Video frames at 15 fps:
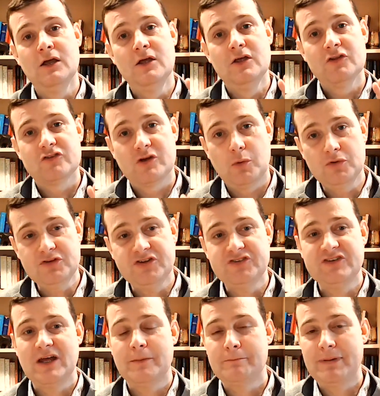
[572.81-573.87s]
So I want to
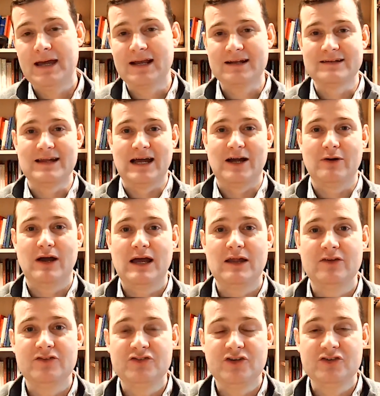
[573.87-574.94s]
step back now
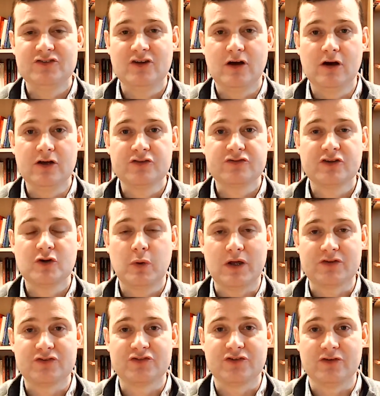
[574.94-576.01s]
and just ask the
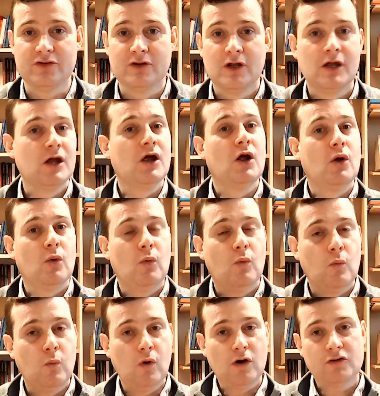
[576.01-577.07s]
question,
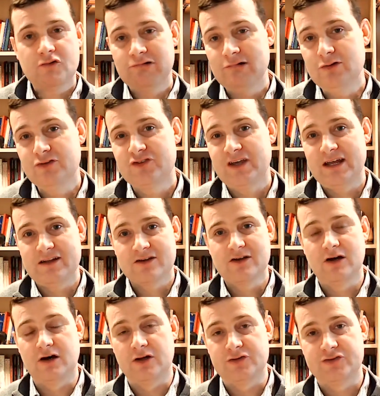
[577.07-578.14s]
what Crusader
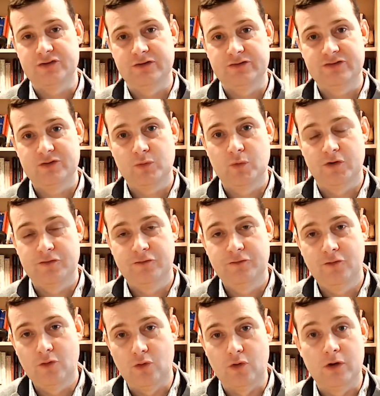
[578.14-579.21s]
castles were
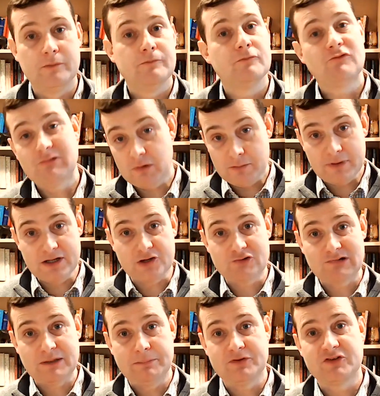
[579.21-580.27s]
for from a
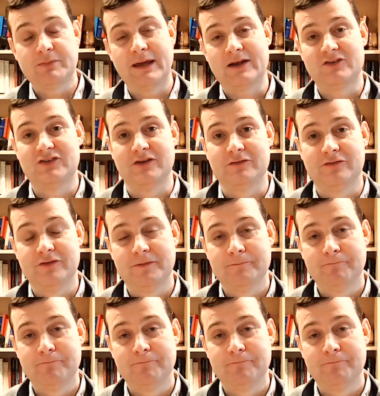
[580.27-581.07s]
military perspective?